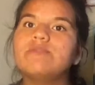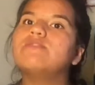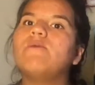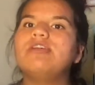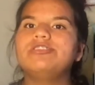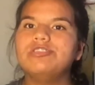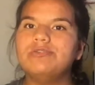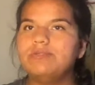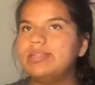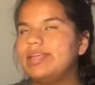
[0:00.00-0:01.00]
You could watch the
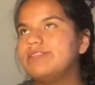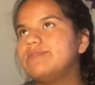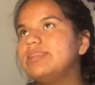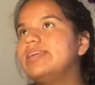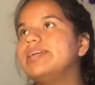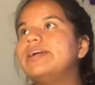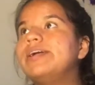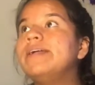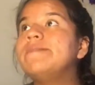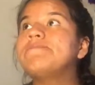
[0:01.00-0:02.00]
news and you could hear
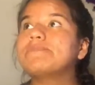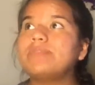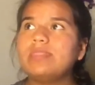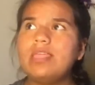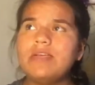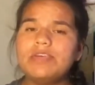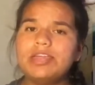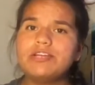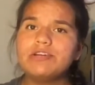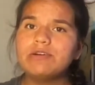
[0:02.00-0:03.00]

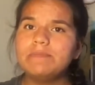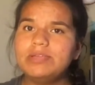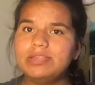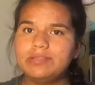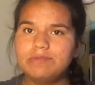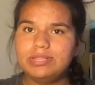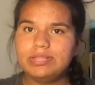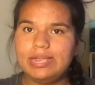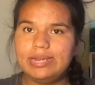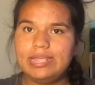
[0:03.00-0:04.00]
that a girl committed
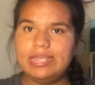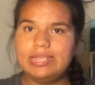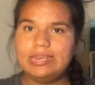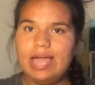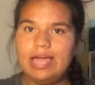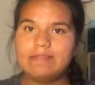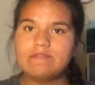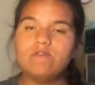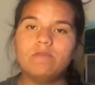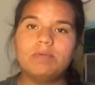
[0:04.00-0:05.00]
suicide in high
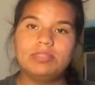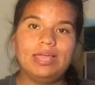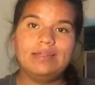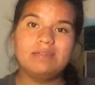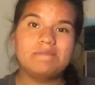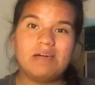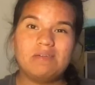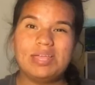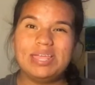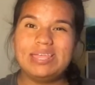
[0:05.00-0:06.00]
school, but that is
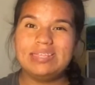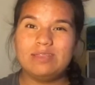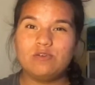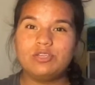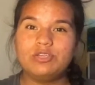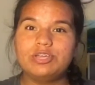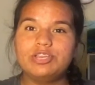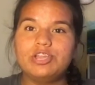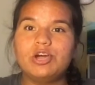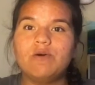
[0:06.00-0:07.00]
about it. That's all you
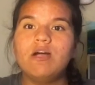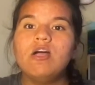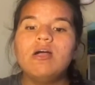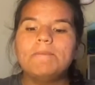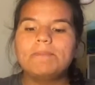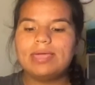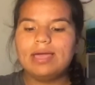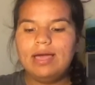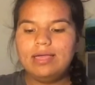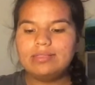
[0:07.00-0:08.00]
can know,
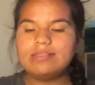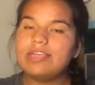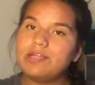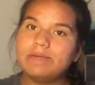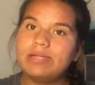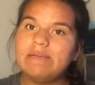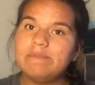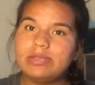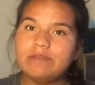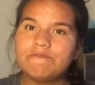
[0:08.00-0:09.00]
because they are
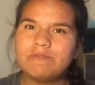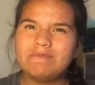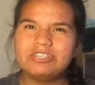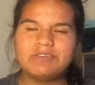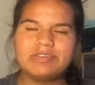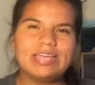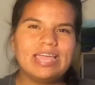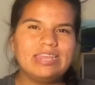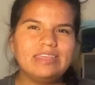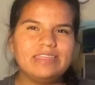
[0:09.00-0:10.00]
prohibited from sharing
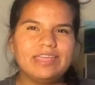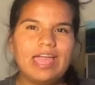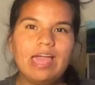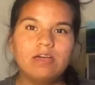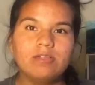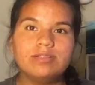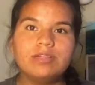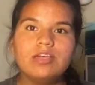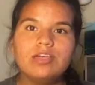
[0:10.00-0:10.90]
anything else.